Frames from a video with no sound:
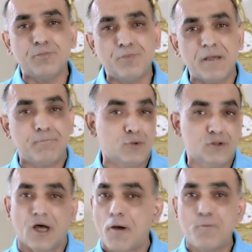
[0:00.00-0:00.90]
to be
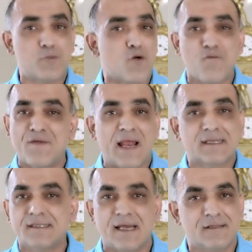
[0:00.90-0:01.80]
put on
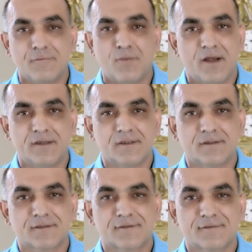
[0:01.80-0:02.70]
prophylactic
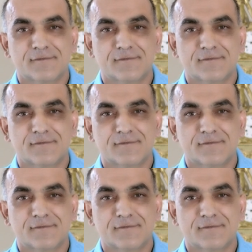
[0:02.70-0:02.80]
antibiotics.